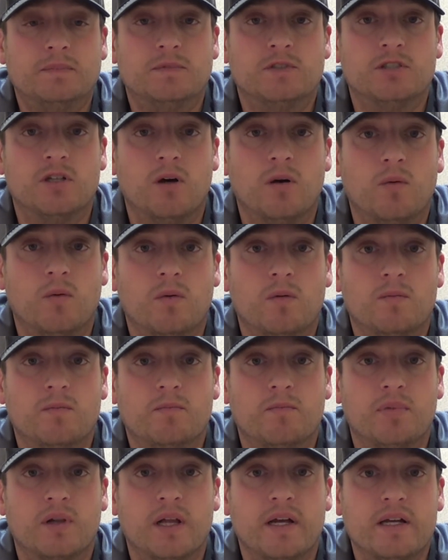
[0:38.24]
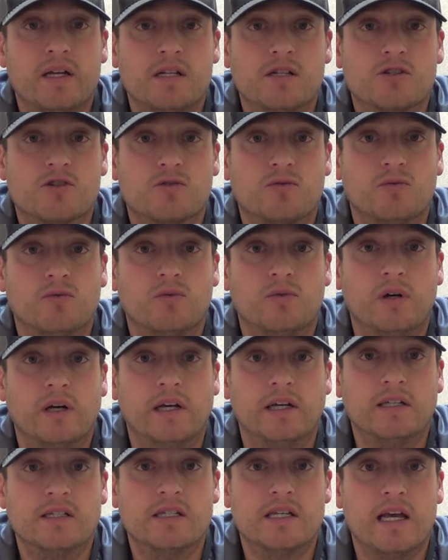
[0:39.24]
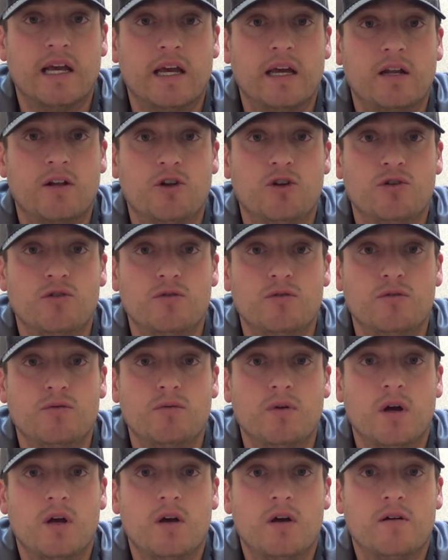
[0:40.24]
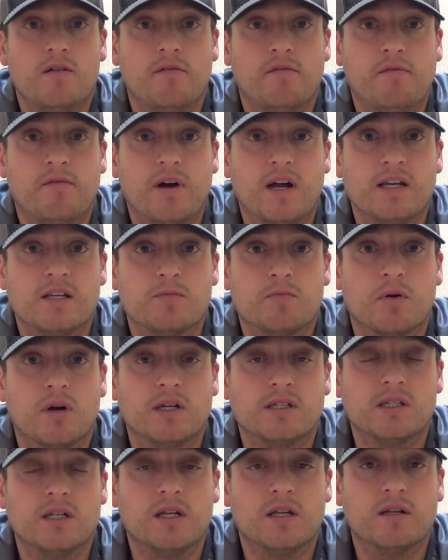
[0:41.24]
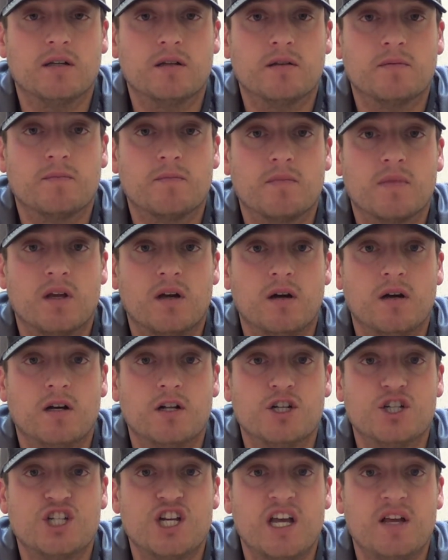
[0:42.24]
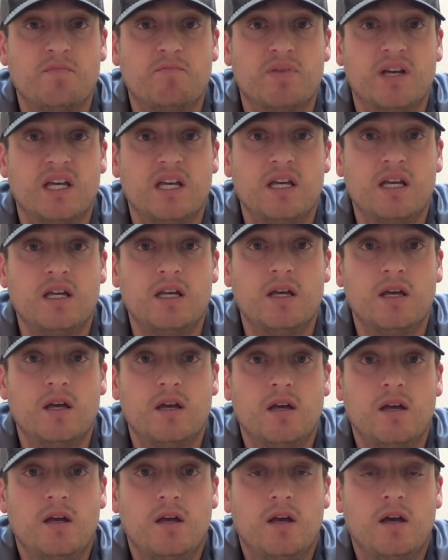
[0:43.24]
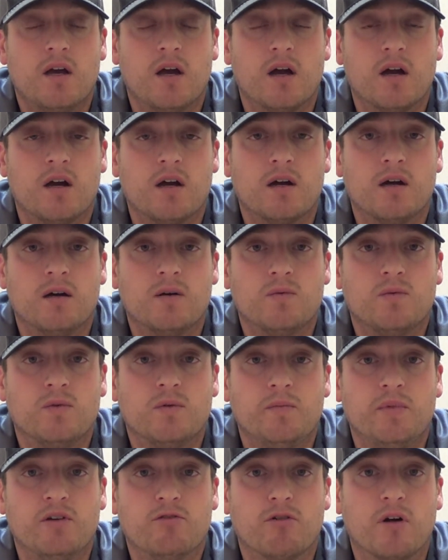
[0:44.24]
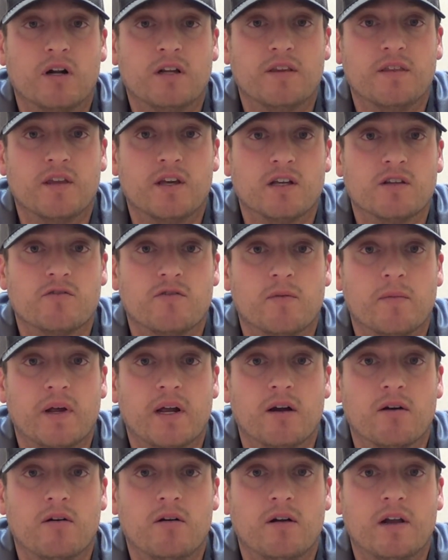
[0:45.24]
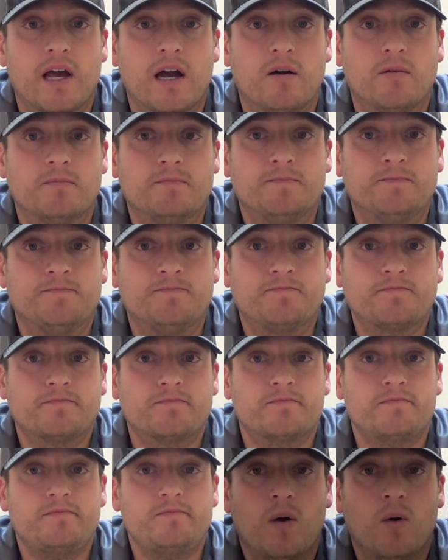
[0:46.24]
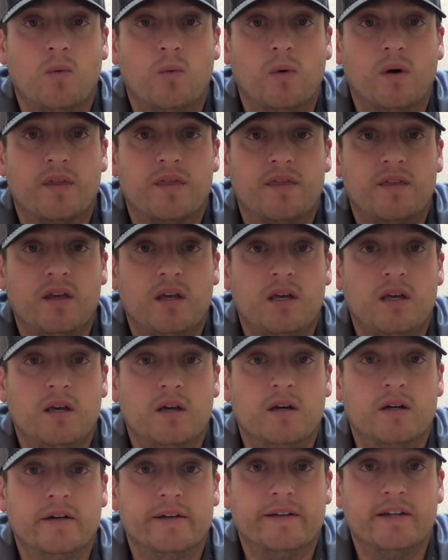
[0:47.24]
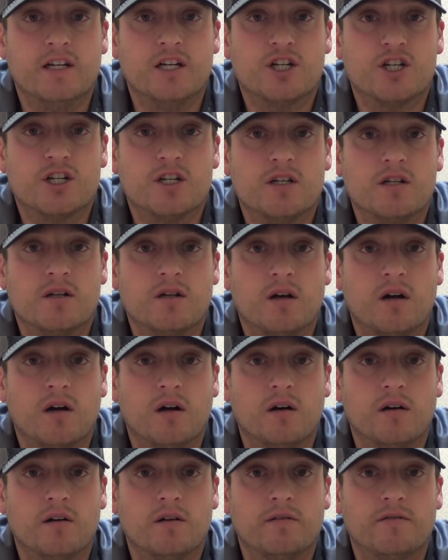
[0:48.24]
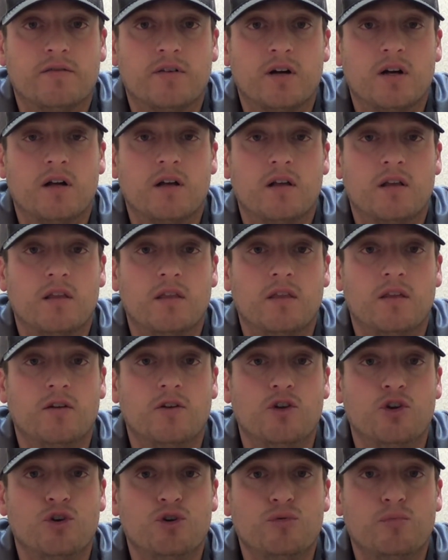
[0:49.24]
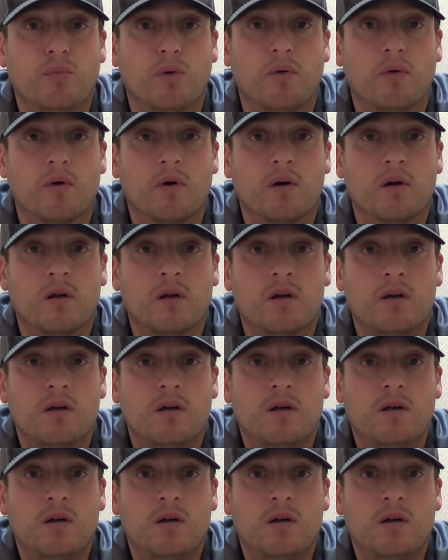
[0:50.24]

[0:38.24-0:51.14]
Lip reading: So Play in School has a new vice president. JP will be running things from here on out. With the addition of the newborn,